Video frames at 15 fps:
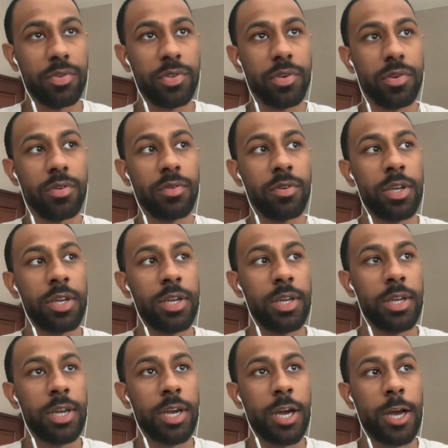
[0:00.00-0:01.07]
So
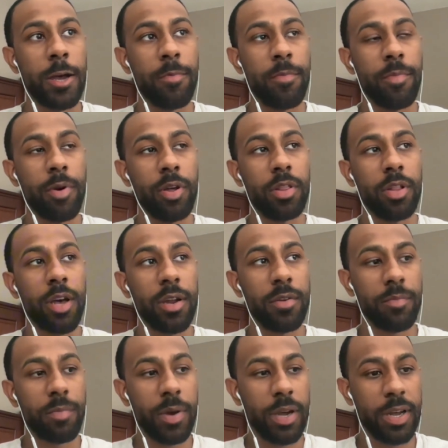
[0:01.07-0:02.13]
um, a lot
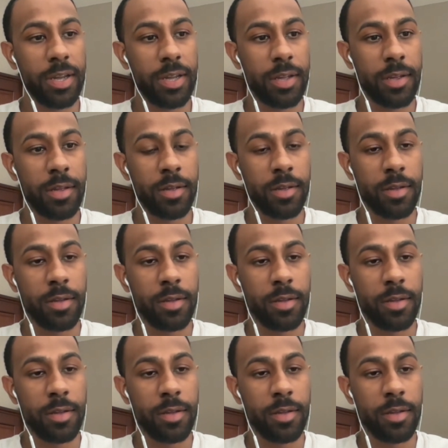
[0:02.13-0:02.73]
of my